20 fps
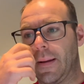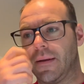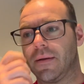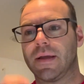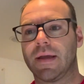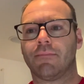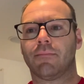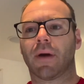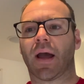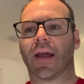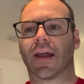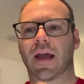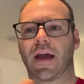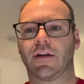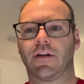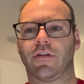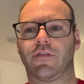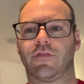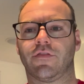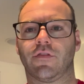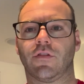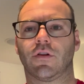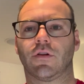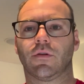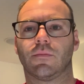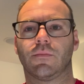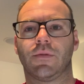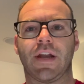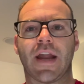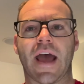in my kind of
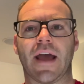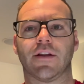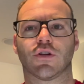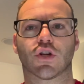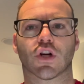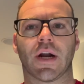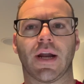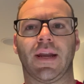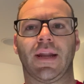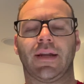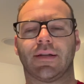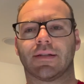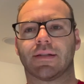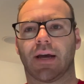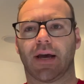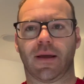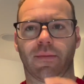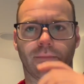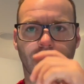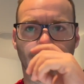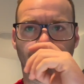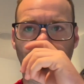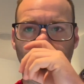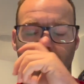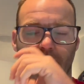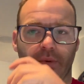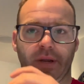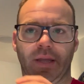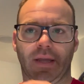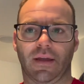net training time during the
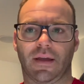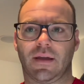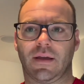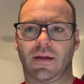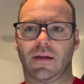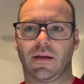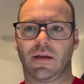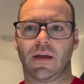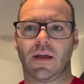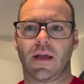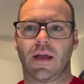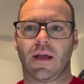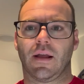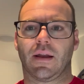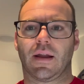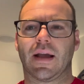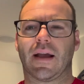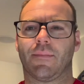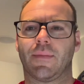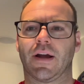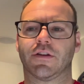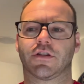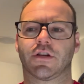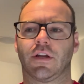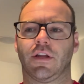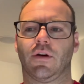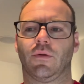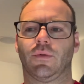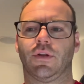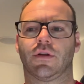week, like I'm
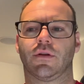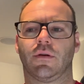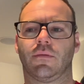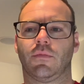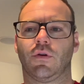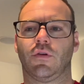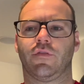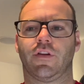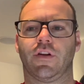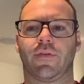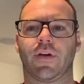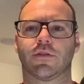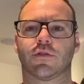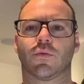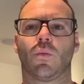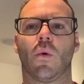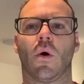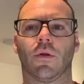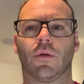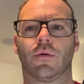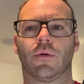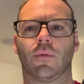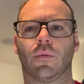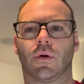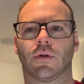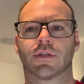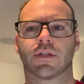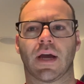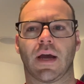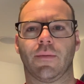actually only doing moving events one
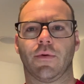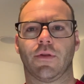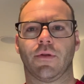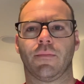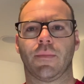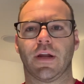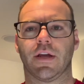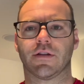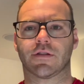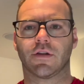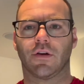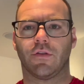time at the minute. So